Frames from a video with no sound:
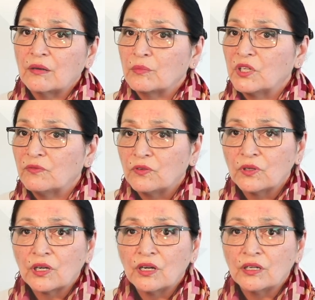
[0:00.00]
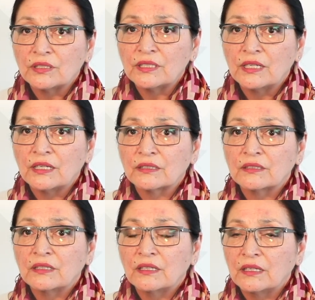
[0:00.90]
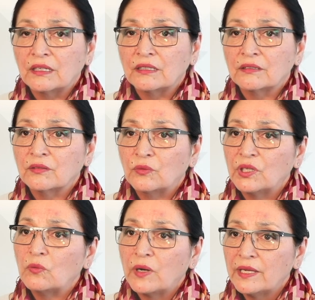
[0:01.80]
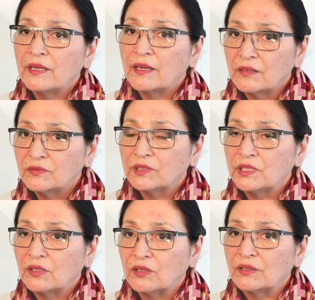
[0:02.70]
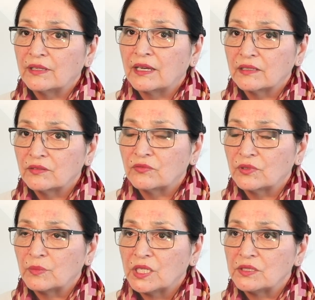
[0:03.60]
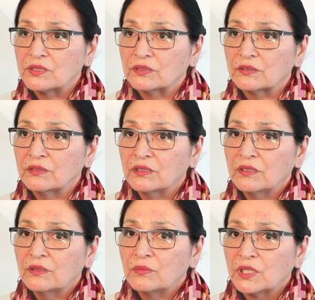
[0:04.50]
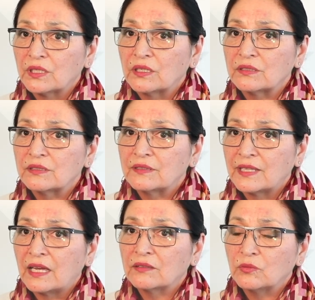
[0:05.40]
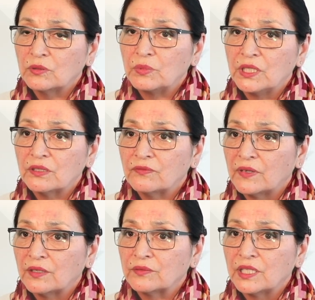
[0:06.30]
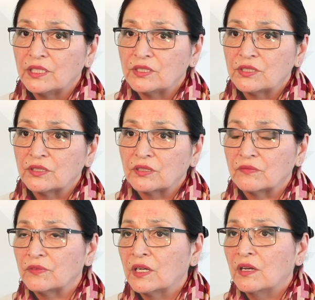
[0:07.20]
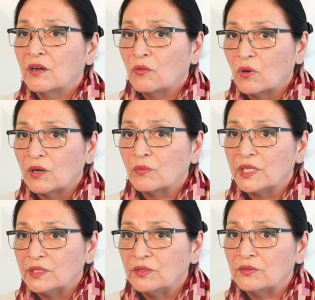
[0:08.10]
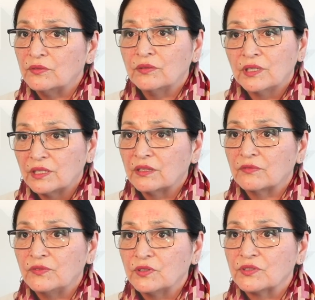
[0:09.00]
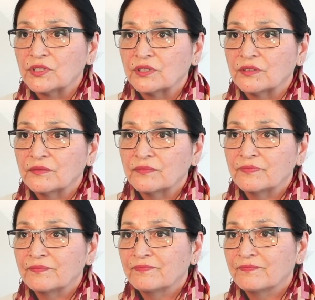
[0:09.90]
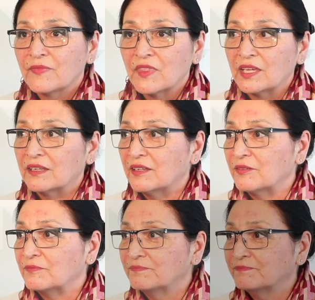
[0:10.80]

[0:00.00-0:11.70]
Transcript: before contact, and we weigh heavily on that information, because that will be the foundation of what we do in the future. Thank you.